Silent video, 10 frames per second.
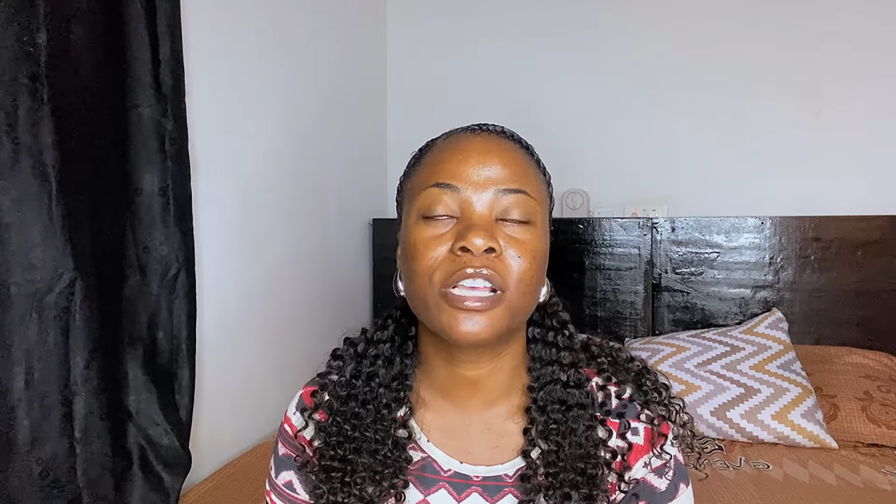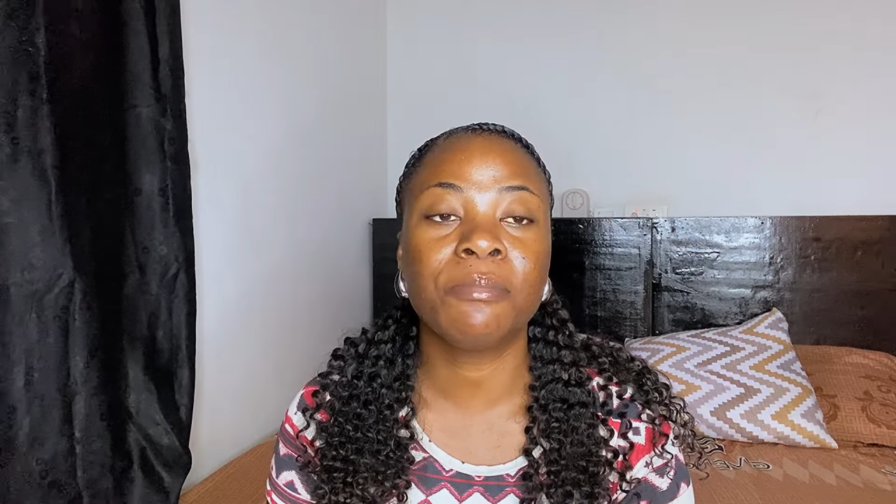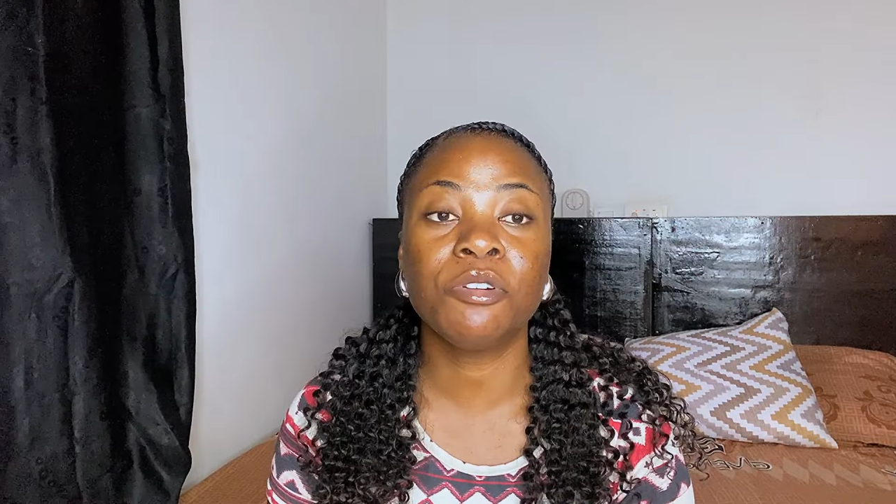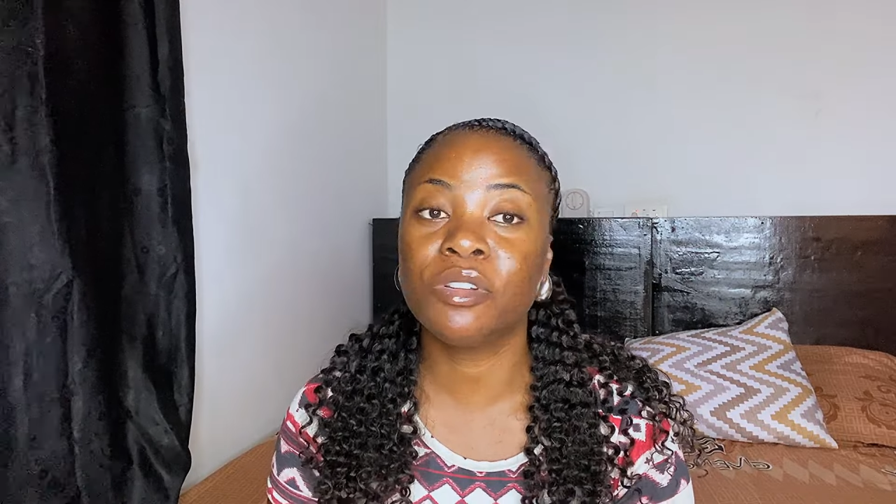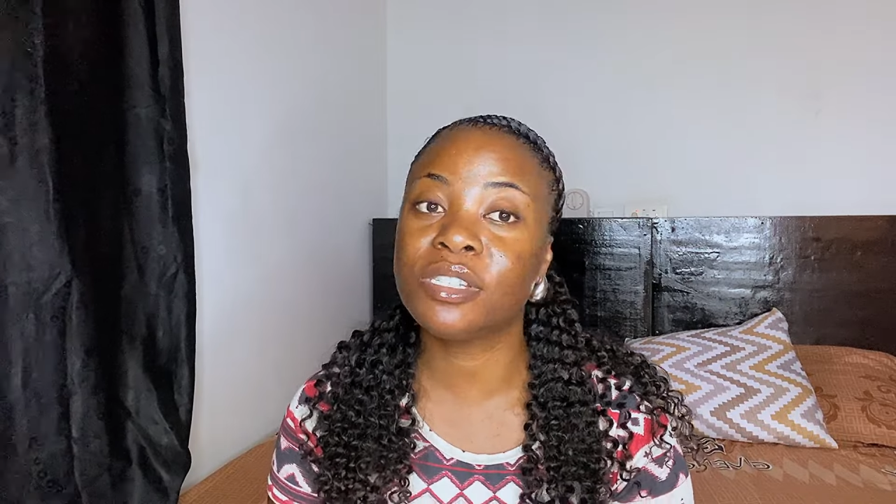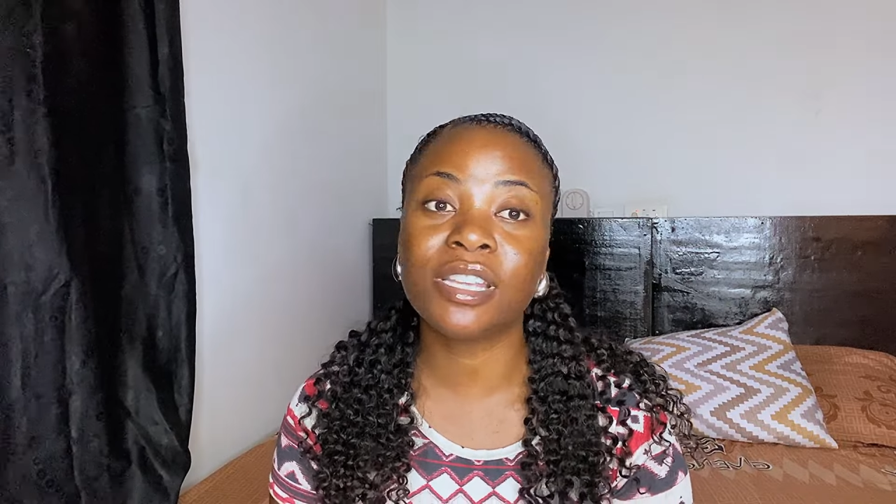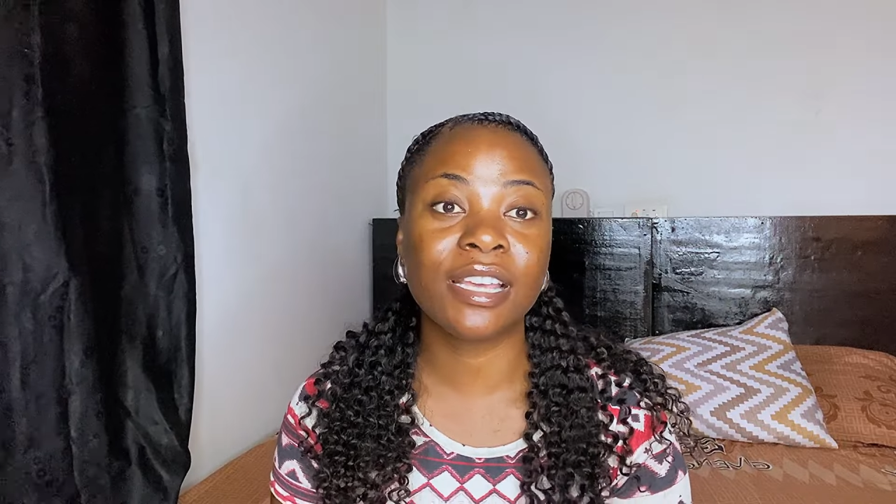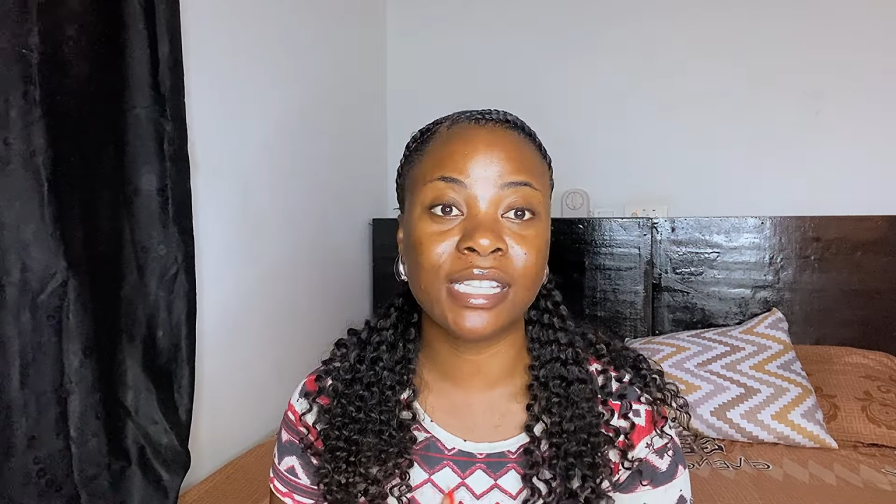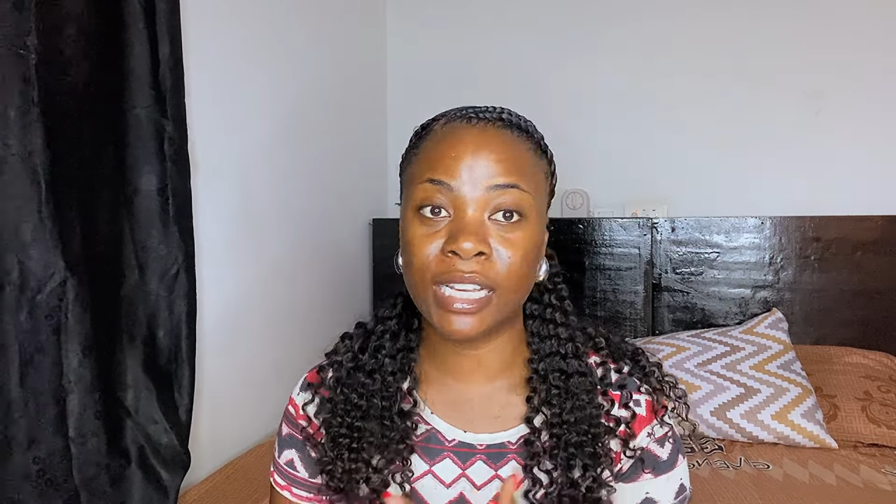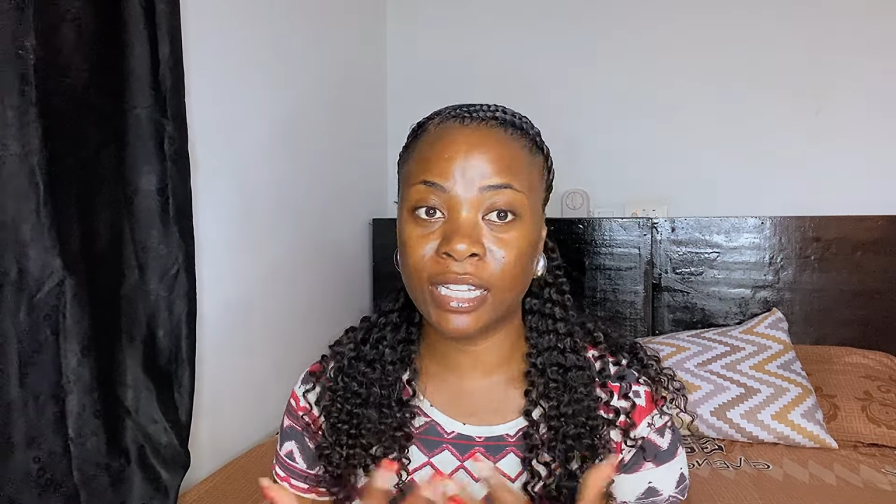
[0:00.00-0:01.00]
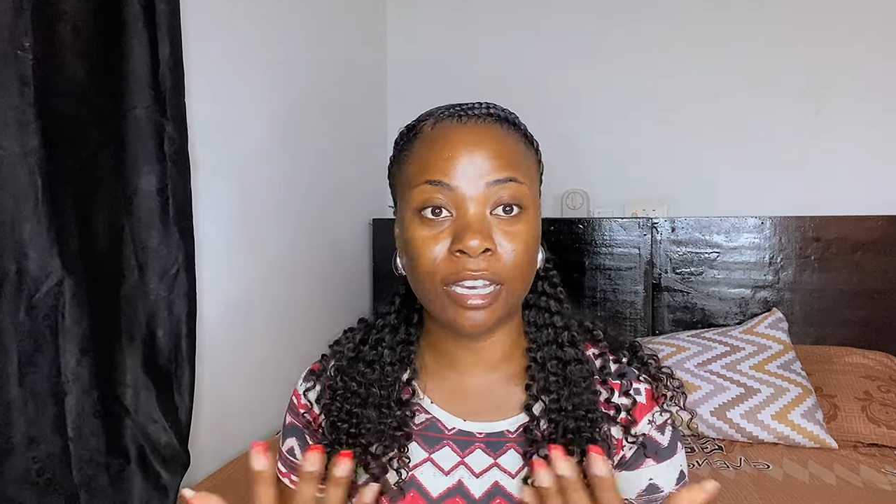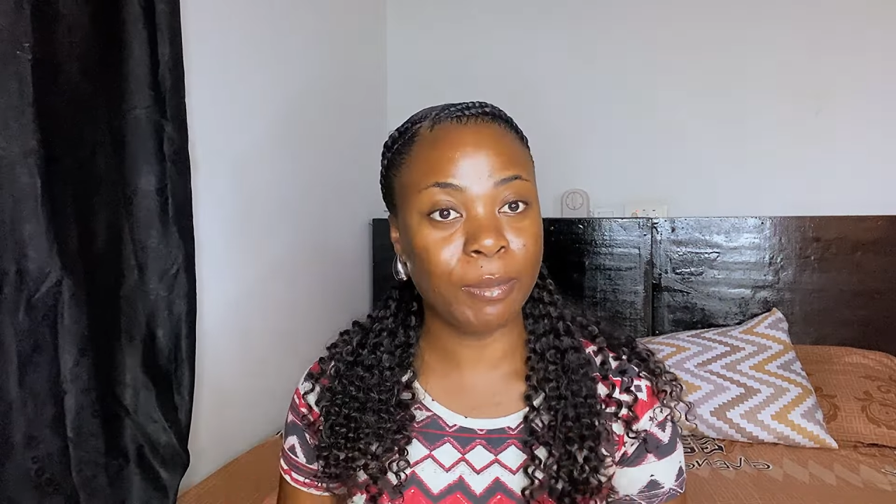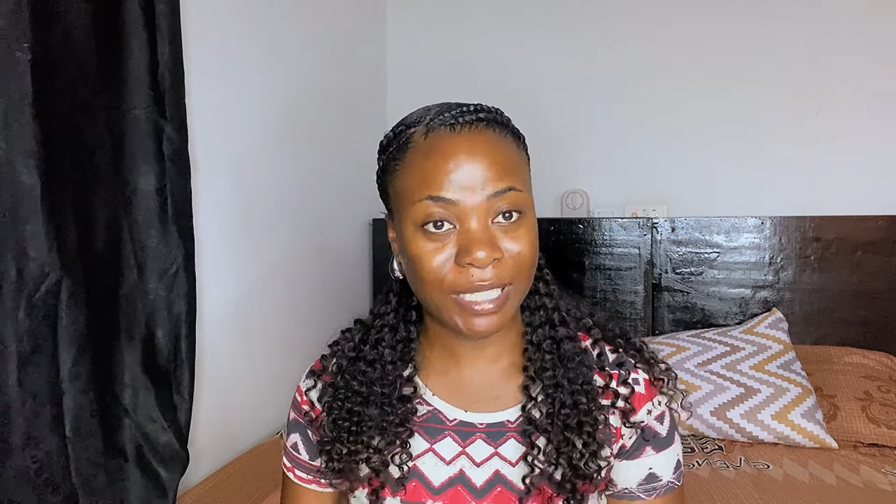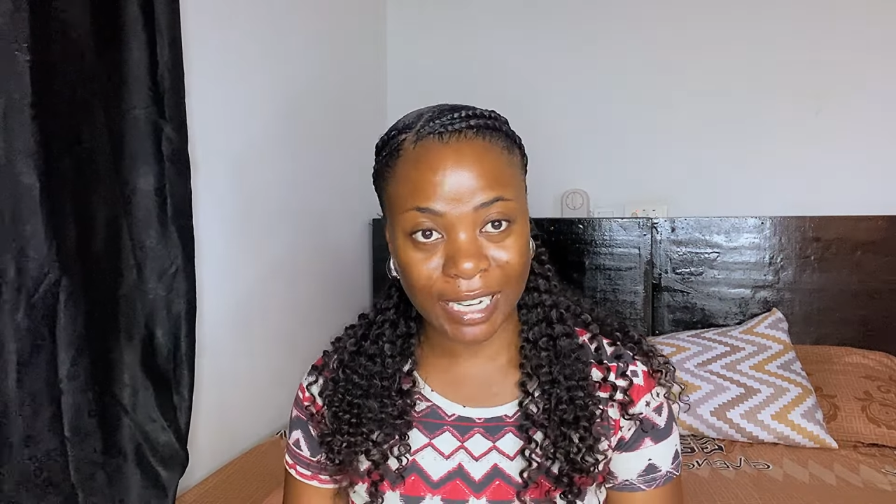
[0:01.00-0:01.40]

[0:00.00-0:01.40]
I'm not going to say exactly how much